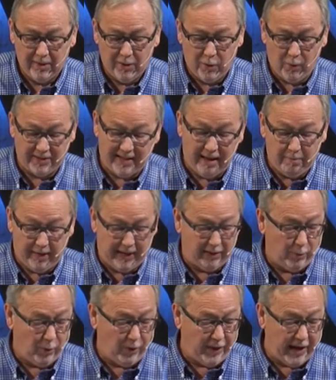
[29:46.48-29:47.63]
What's that
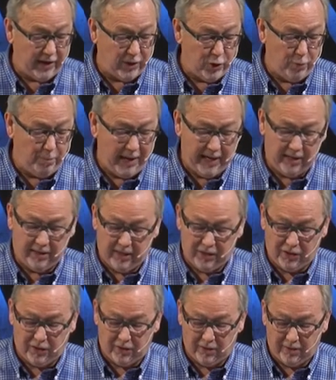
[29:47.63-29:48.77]
mean? Well, that you pay
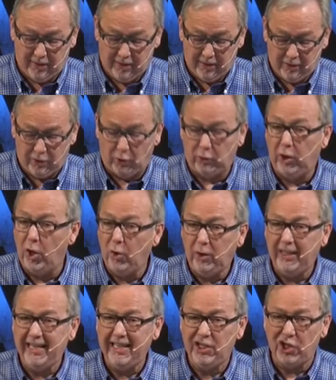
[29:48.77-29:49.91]
attention to
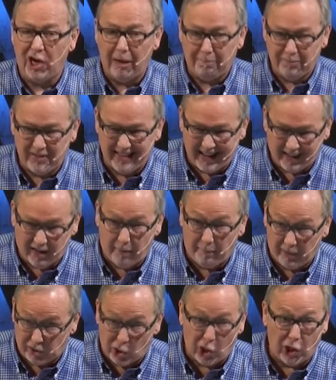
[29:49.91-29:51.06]
lowly jobs that come
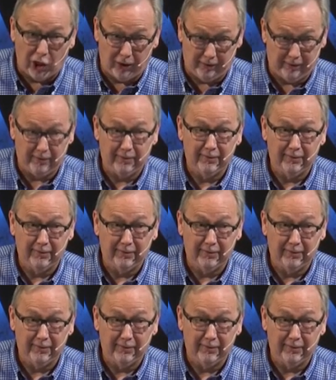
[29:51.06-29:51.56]
along